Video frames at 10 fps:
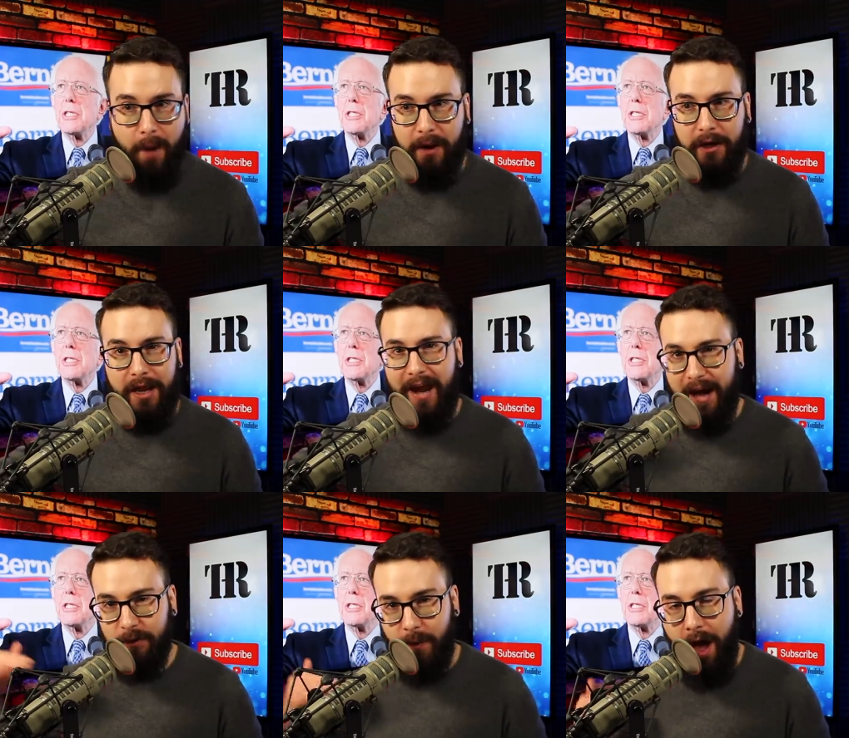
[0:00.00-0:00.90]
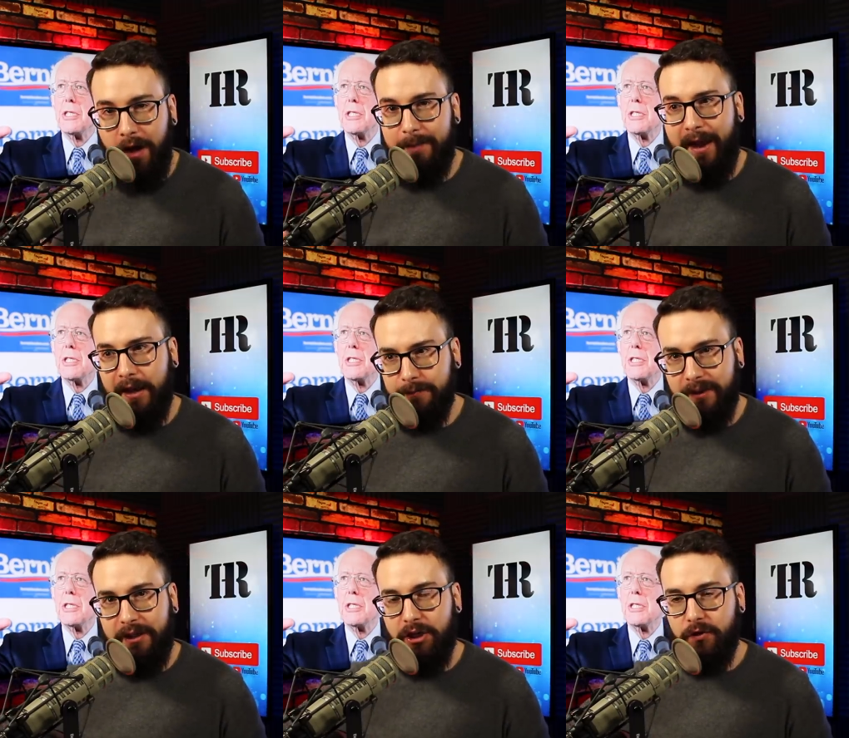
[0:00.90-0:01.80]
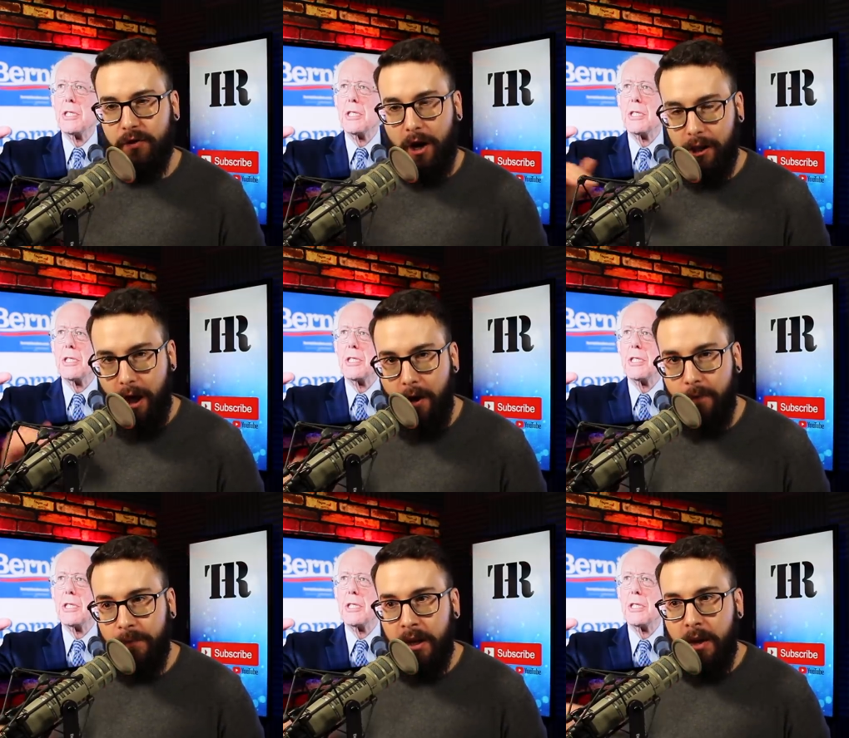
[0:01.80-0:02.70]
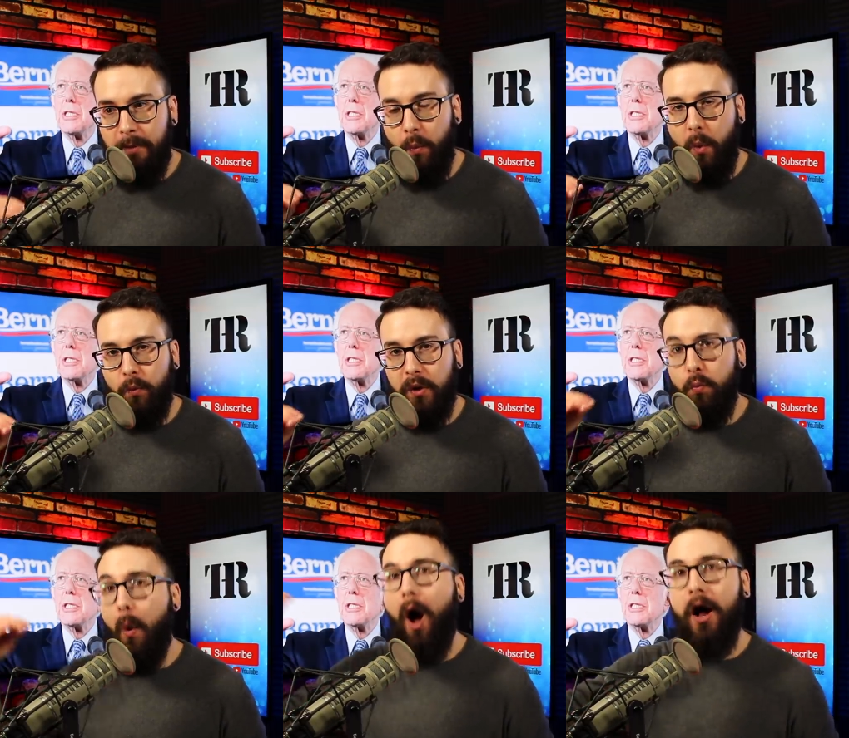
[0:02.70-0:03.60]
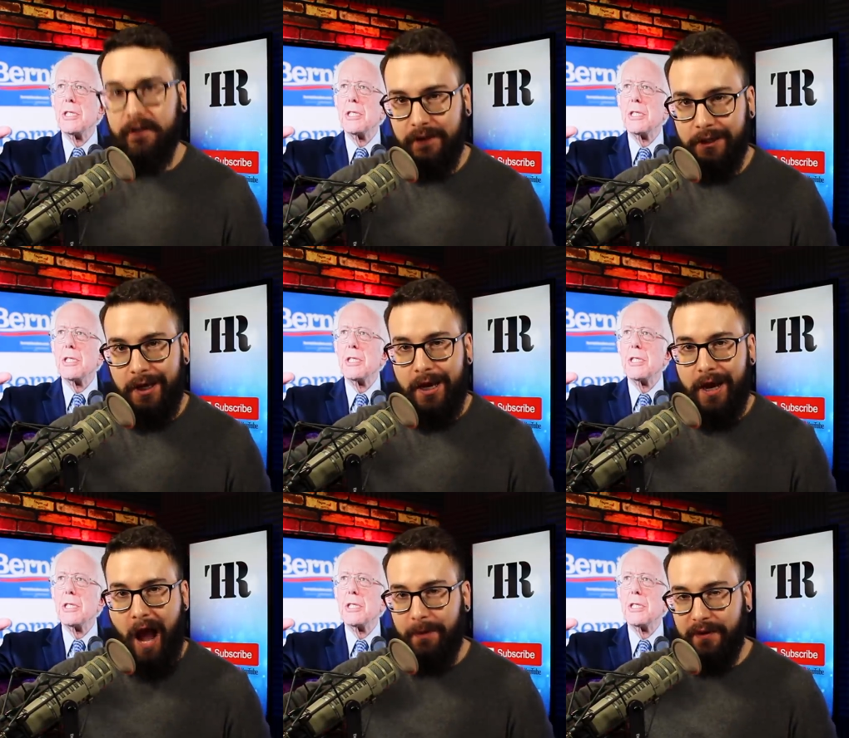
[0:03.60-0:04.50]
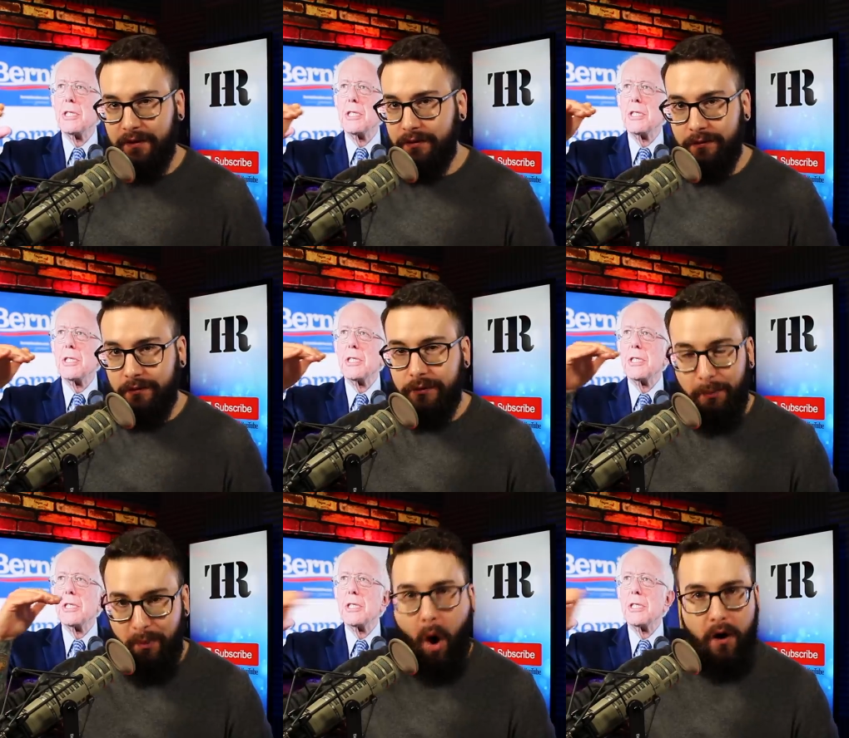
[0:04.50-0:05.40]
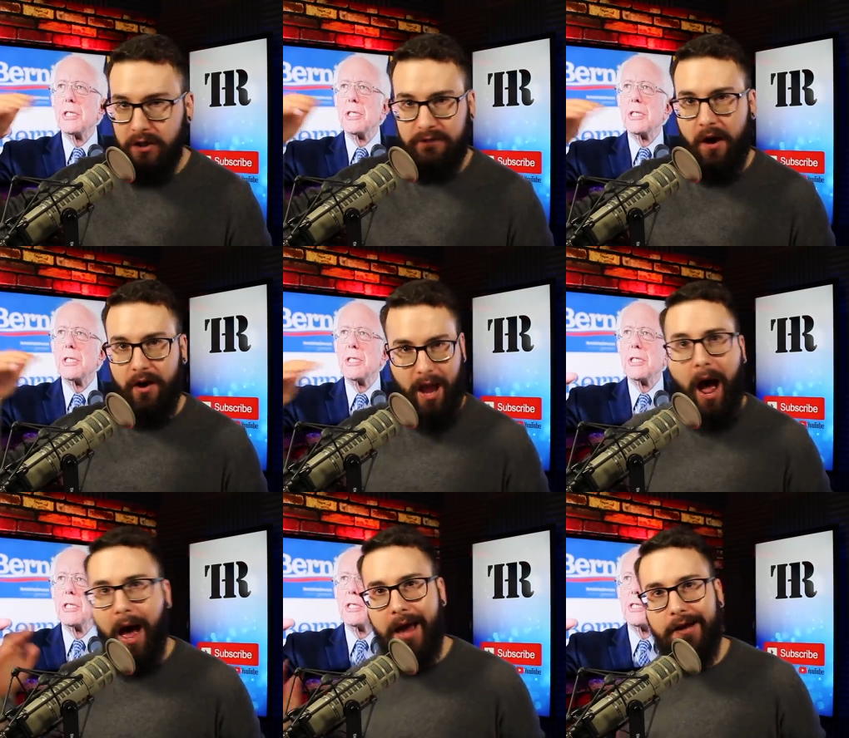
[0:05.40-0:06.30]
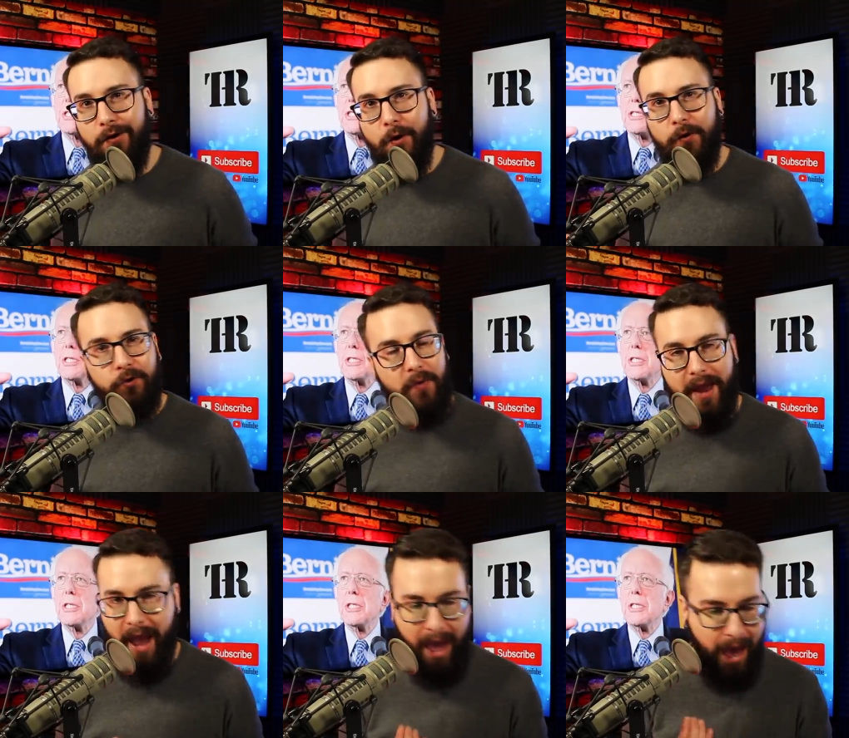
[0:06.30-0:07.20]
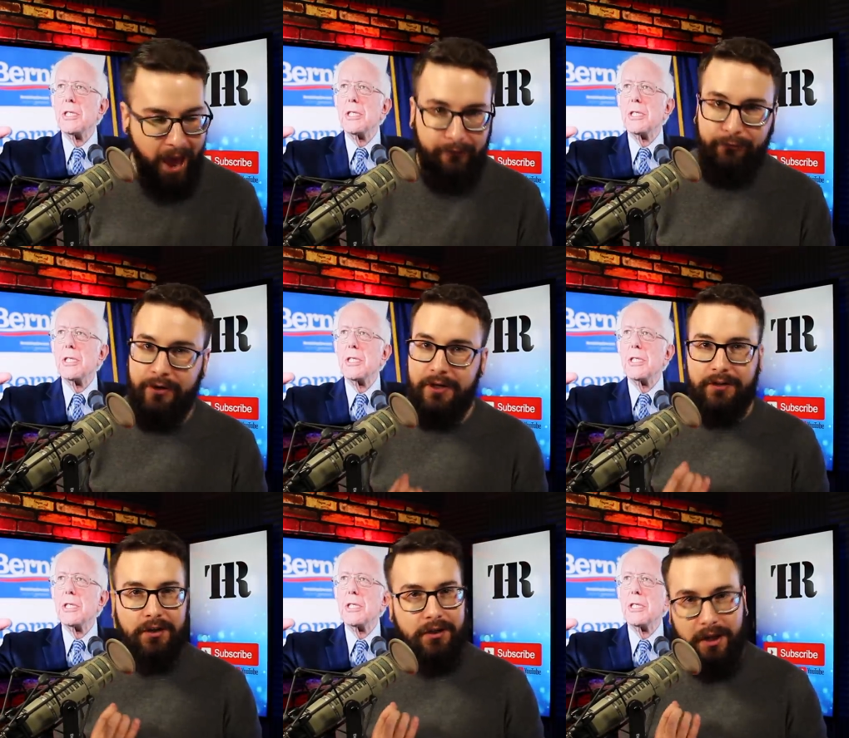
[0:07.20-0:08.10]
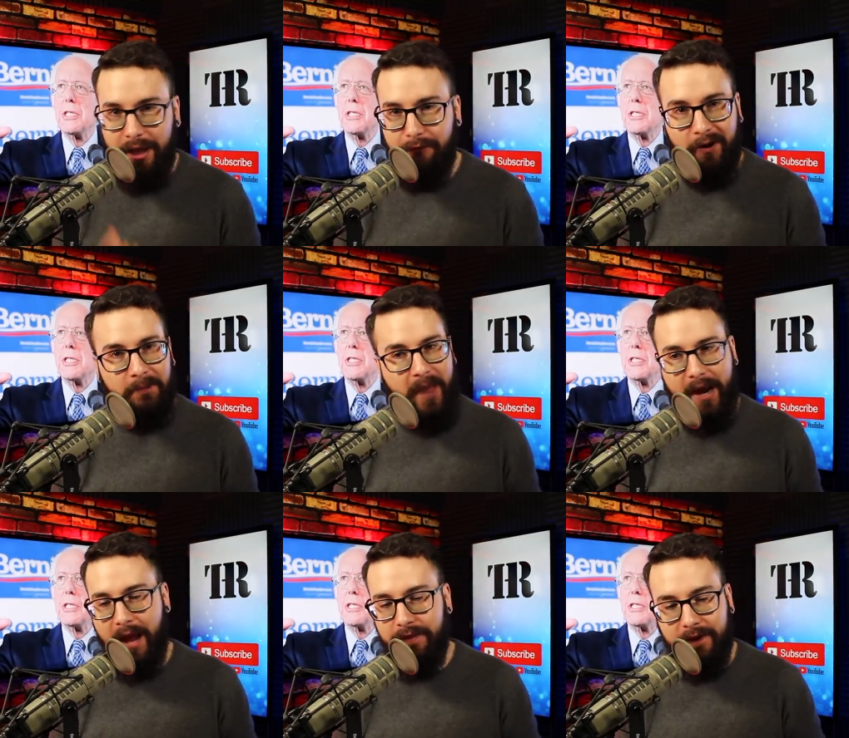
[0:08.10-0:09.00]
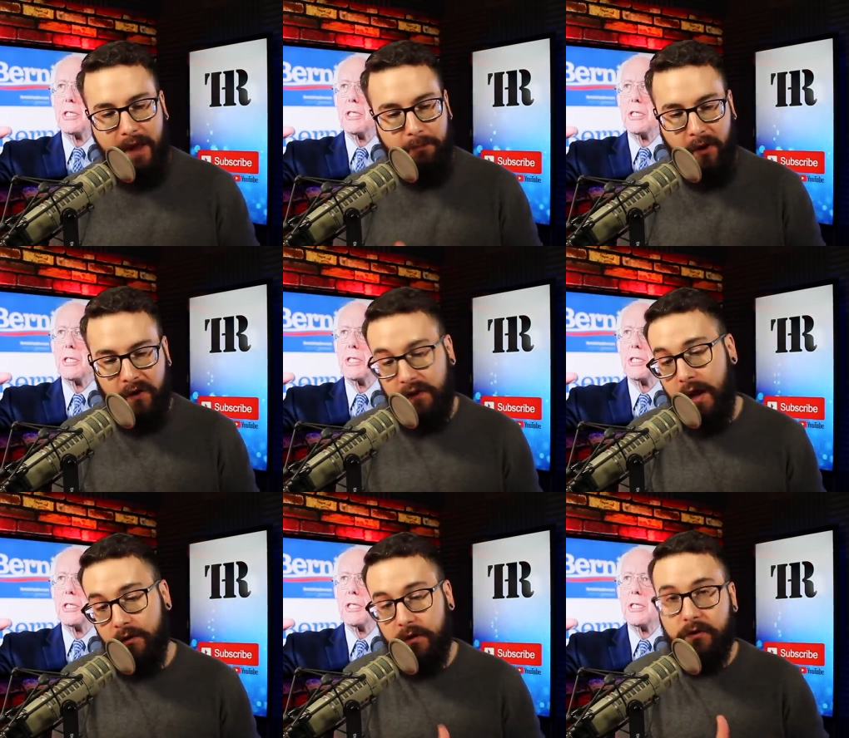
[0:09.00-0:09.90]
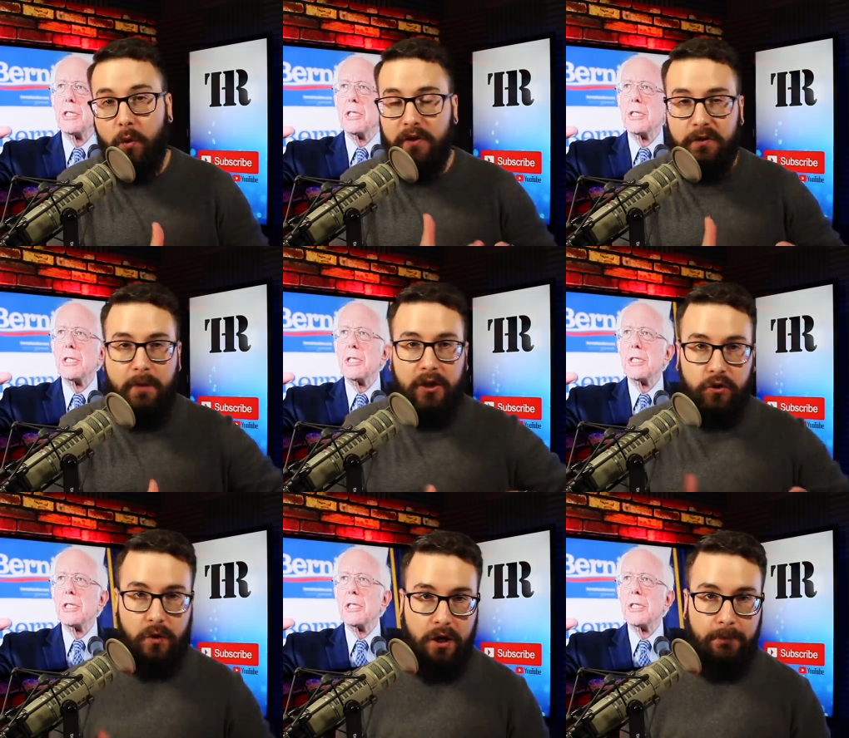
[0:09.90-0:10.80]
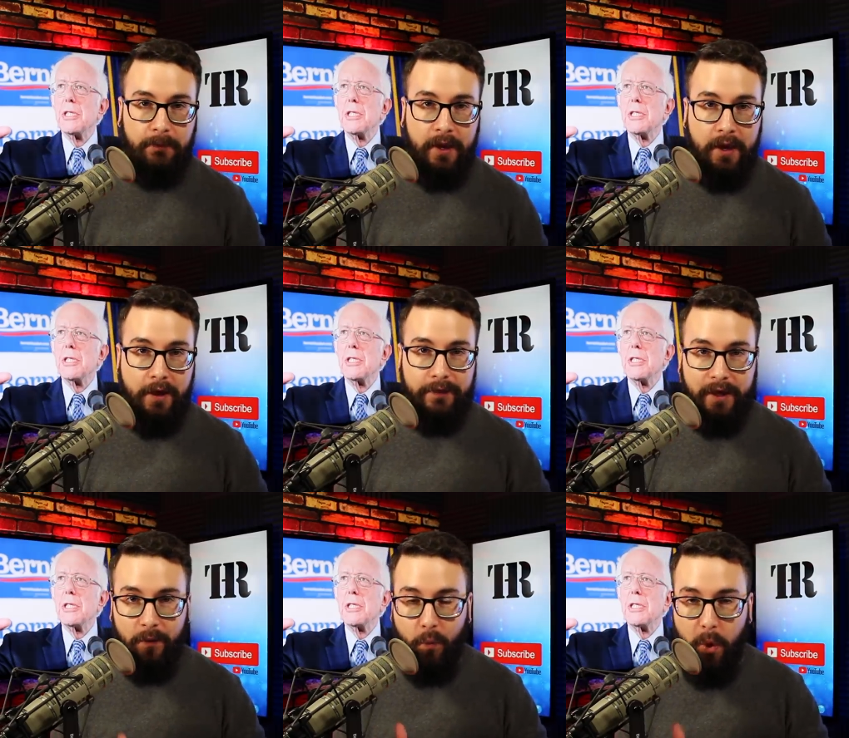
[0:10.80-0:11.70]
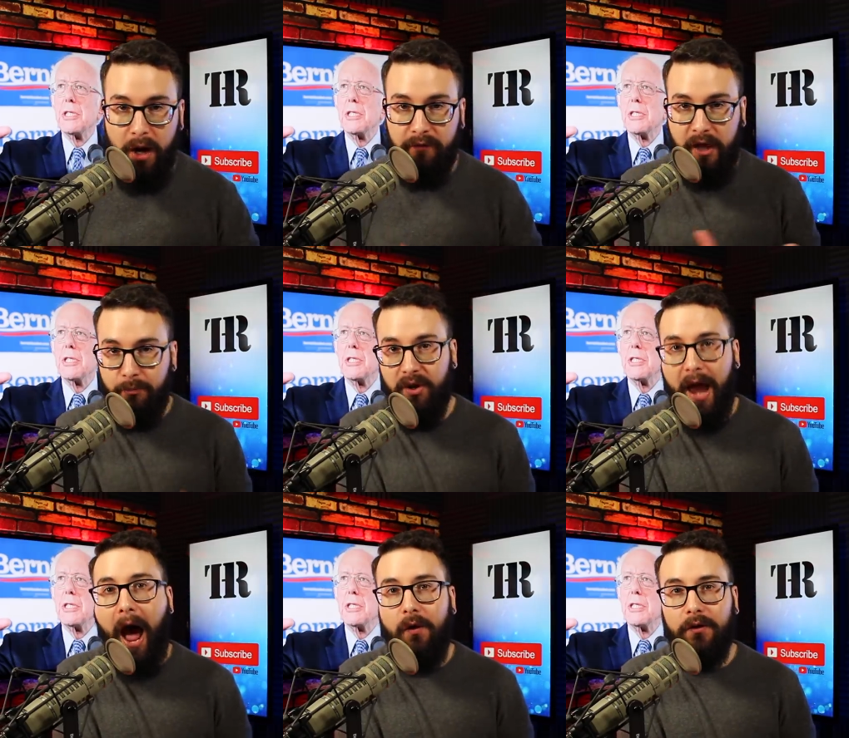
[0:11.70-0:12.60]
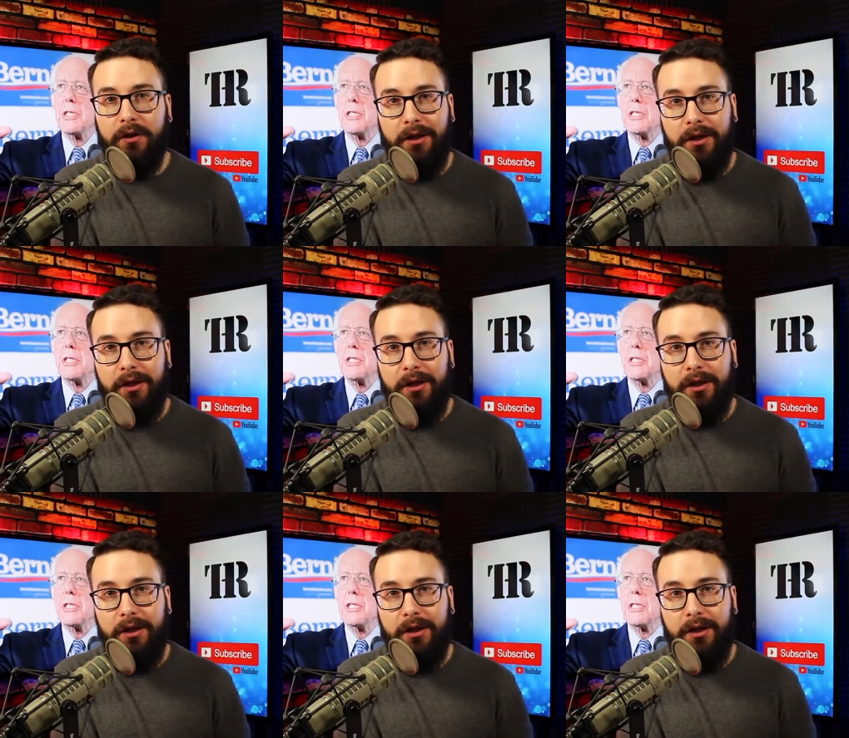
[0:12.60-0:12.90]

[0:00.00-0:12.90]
Speaker 1: I mean, in actuality, my expectations are low, but what we want, I mean, the bar is very high. So they have to deliver. And I think that Bernie Sanders is going to make sure that whatever they put out,